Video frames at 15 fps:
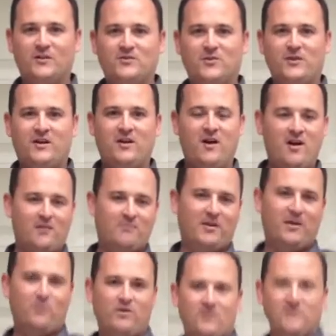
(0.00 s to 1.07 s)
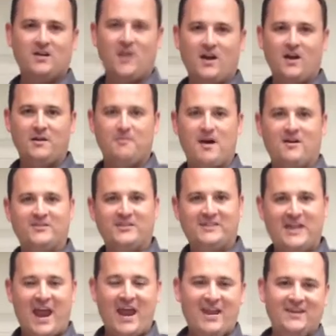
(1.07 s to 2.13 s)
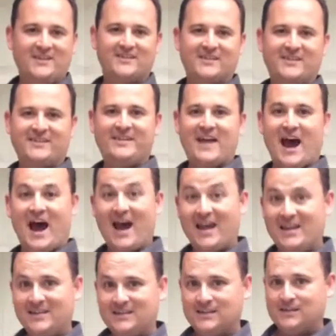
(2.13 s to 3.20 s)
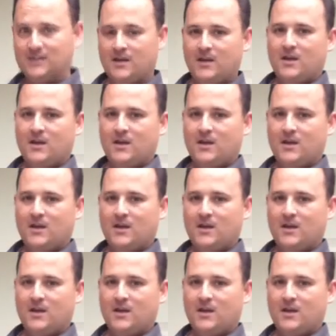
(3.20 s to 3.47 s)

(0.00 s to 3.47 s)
So he called me and we were talking about stains and dyes,